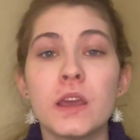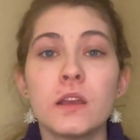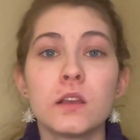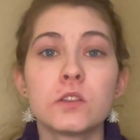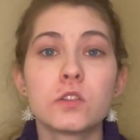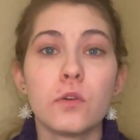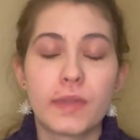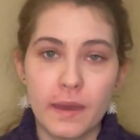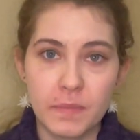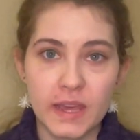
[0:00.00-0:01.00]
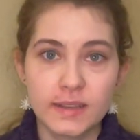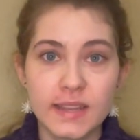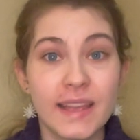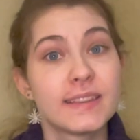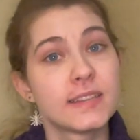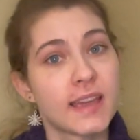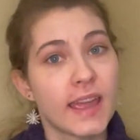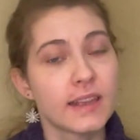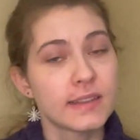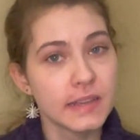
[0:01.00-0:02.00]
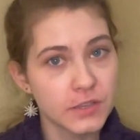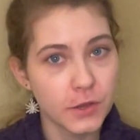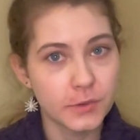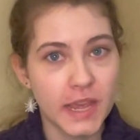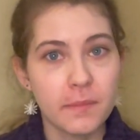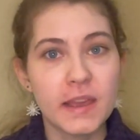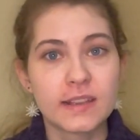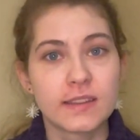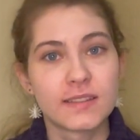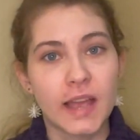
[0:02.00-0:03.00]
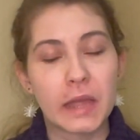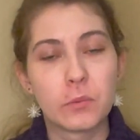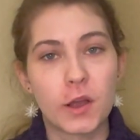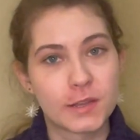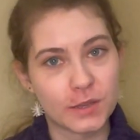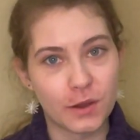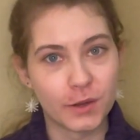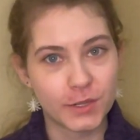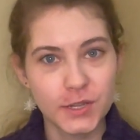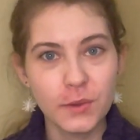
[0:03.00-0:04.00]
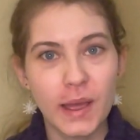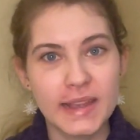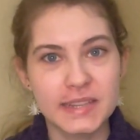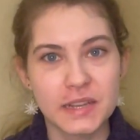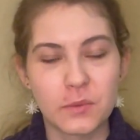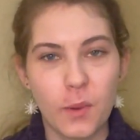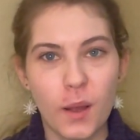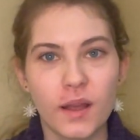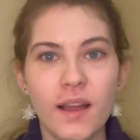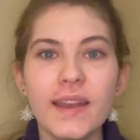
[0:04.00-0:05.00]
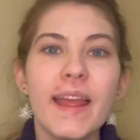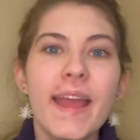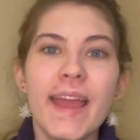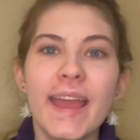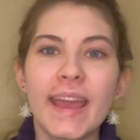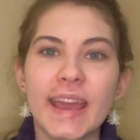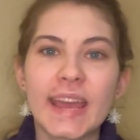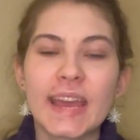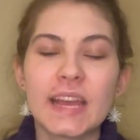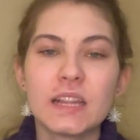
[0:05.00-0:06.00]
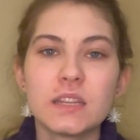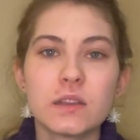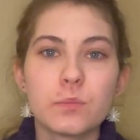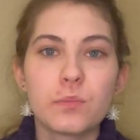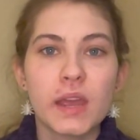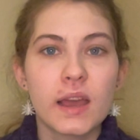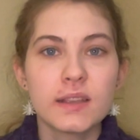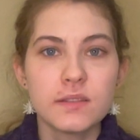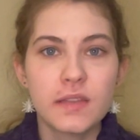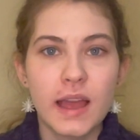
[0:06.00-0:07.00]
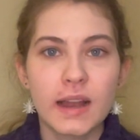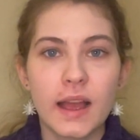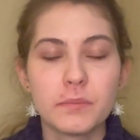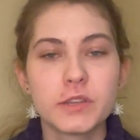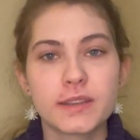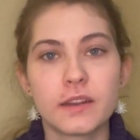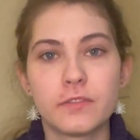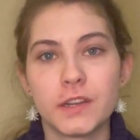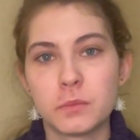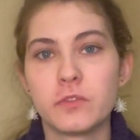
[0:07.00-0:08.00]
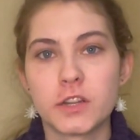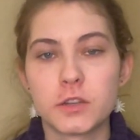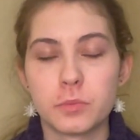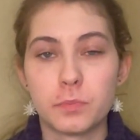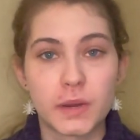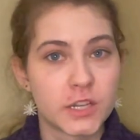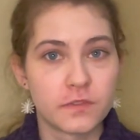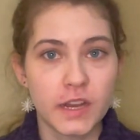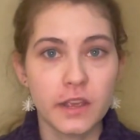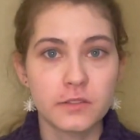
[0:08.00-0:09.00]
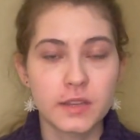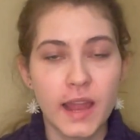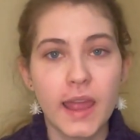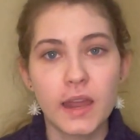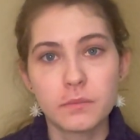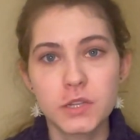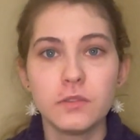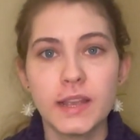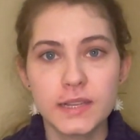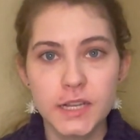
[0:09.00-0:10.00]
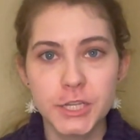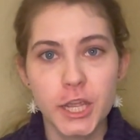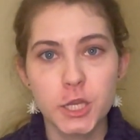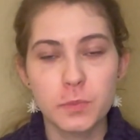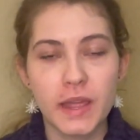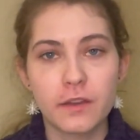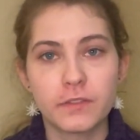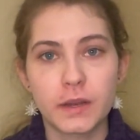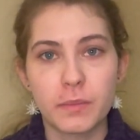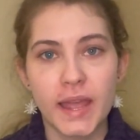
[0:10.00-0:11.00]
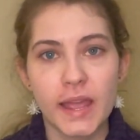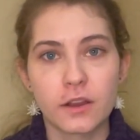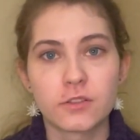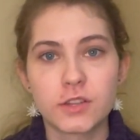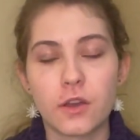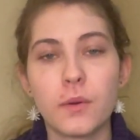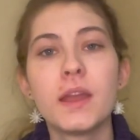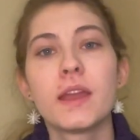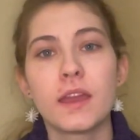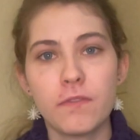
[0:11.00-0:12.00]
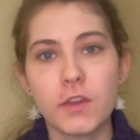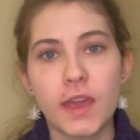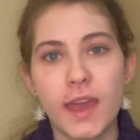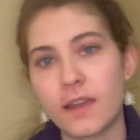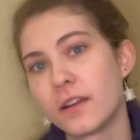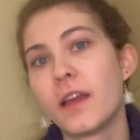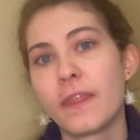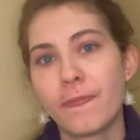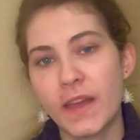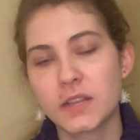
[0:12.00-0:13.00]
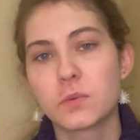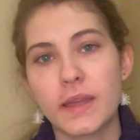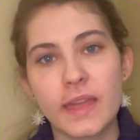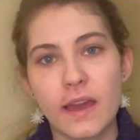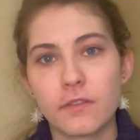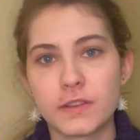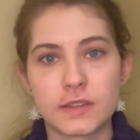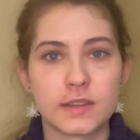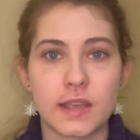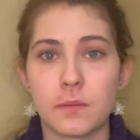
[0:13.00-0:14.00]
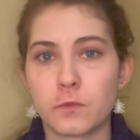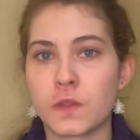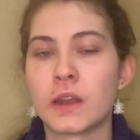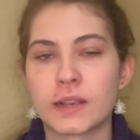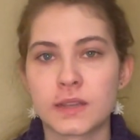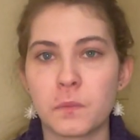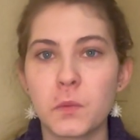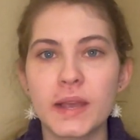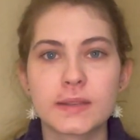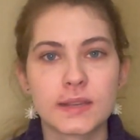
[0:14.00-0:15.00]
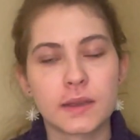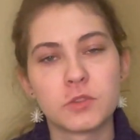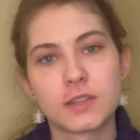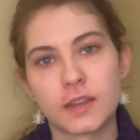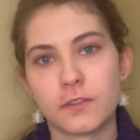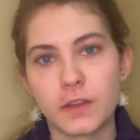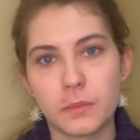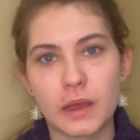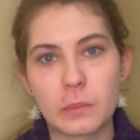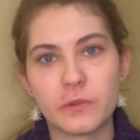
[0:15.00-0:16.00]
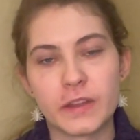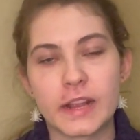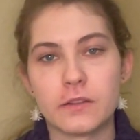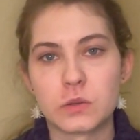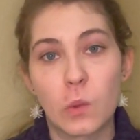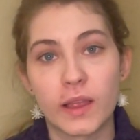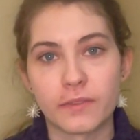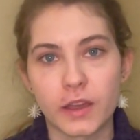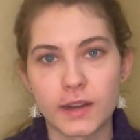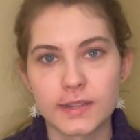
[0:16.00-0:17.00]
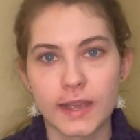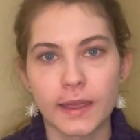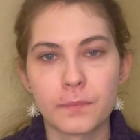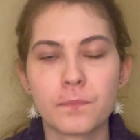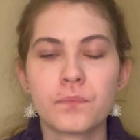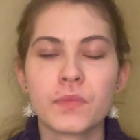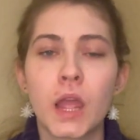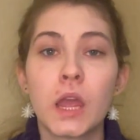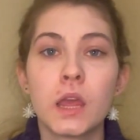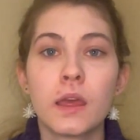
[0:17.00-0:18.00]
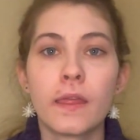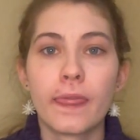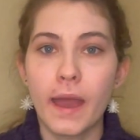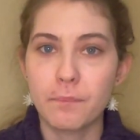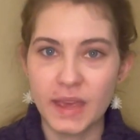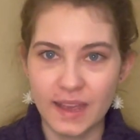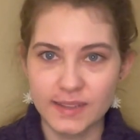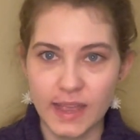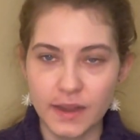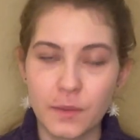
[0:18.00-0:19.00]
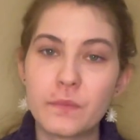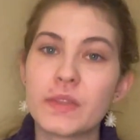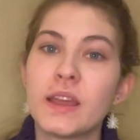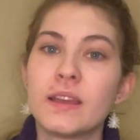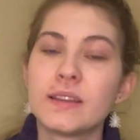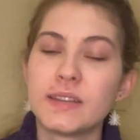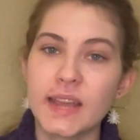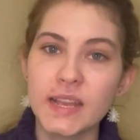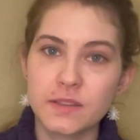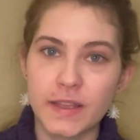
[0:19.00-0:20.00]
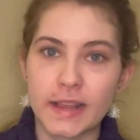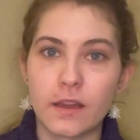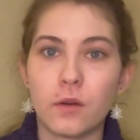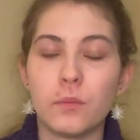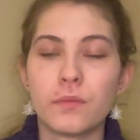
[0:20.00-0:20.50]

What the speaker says: So that being said, today is a snow day because the sidewalks are too icy to walk on. And because of that, I'm just going to film a bunch of videos today, and I'm too lazy to change my outfit and my hair, so if you care, that's why the outfit's the same for the next couple weeks, because I'm just going to film a couple videos while I've got a second. That being said, today's video